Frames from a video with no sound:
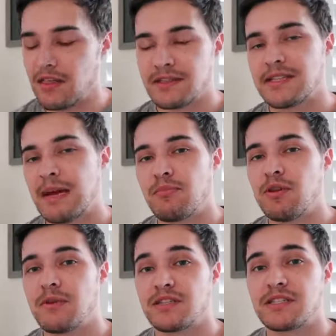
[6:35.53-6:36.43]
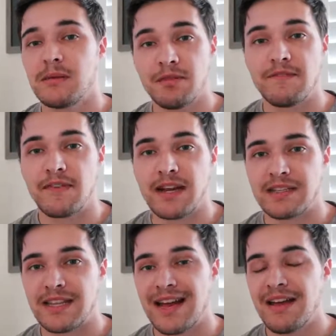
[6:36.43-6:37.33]
This app pretty much
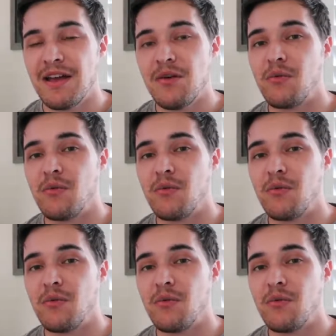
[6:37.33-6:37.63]
simplifies that